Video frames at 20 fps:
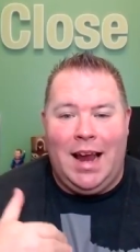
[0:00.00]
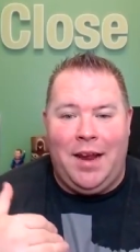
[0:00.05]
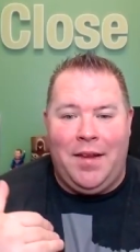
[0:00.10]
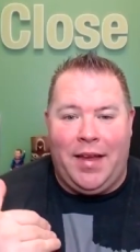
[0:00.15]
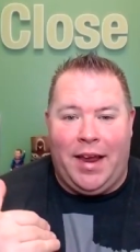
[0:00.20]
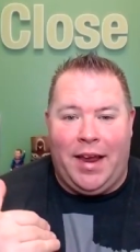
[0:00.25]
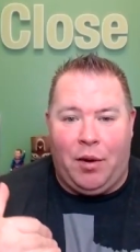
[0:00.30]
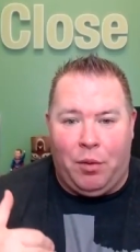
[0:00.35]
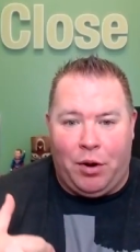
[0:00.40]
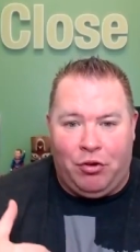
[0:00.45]
and
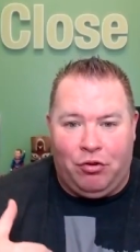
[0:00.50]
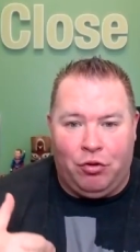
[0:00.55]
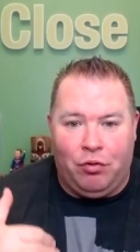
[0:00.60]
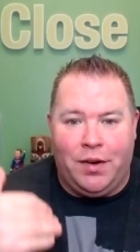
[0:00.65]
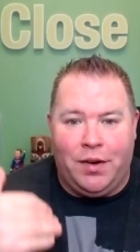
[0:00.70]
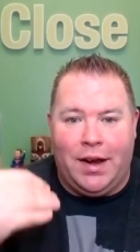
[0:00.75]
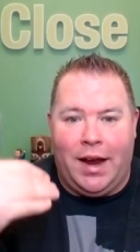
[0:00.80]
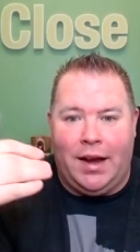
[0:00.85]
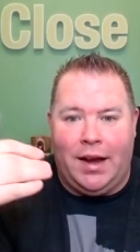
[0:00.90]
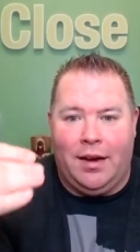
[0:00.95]
they get
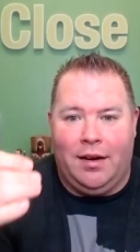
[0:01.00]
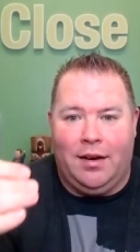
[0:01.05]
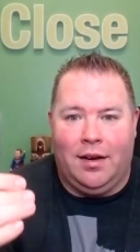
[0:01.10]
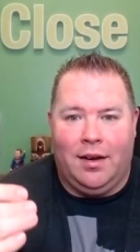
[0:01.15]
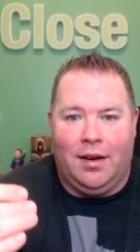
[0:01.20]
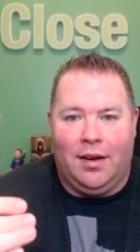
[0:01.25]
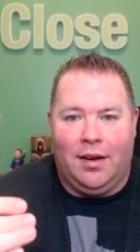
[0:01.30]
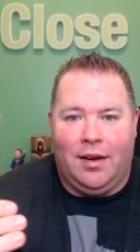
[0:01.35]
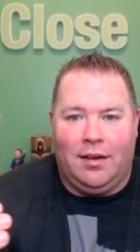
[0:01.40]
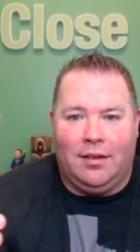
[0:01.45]
rejuvenated
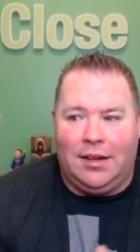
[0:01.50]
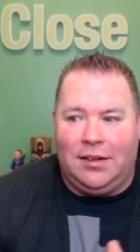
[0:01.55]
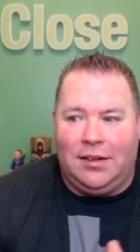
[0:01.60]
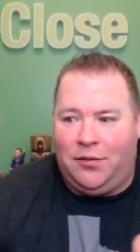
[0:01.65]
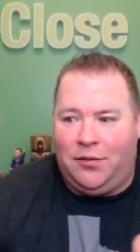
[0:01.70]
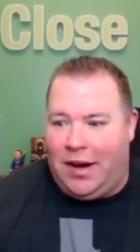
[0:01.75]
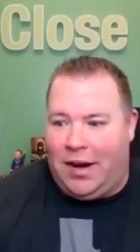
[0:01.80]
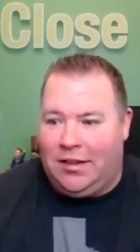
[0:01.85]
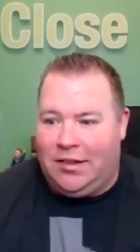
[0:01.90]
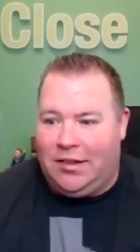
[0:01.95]
let's
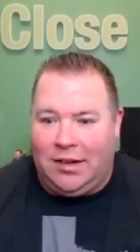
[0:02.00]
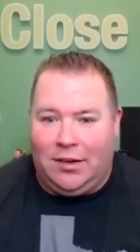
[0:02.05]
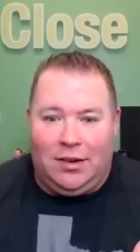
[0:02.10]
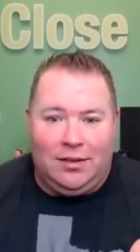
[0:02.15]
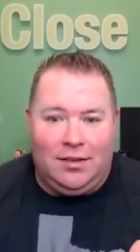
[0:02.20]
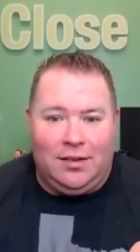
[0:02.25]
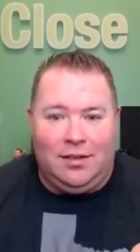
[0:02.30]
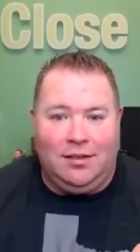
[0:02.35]
face it,